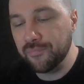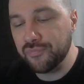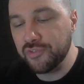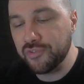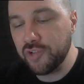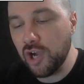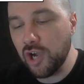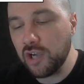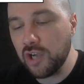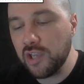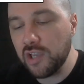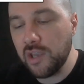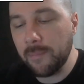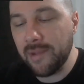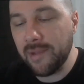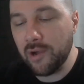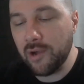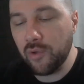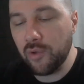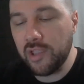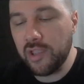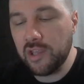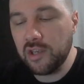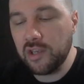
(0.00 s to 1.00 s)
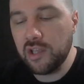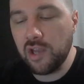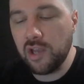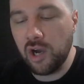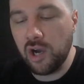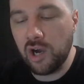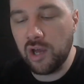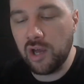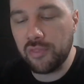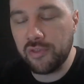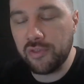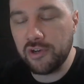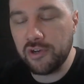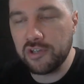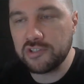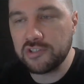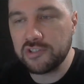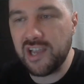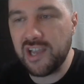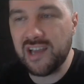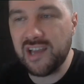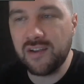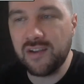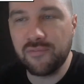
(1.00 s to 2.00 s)
talking about indie authors
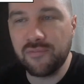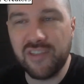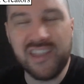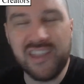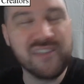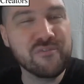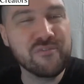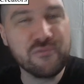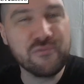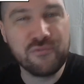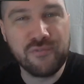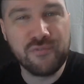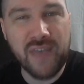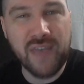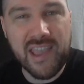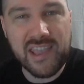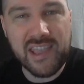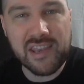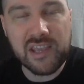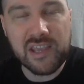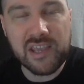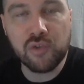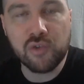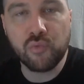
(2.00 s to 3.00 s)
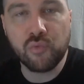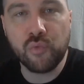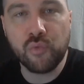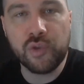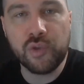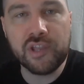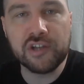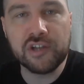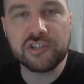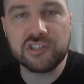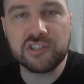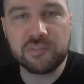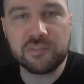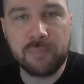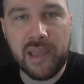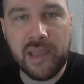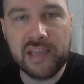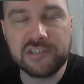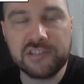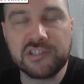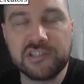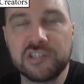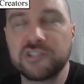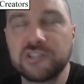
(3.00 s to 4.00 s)
kind of invading reader
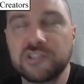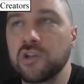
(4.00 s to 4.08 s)
spaces.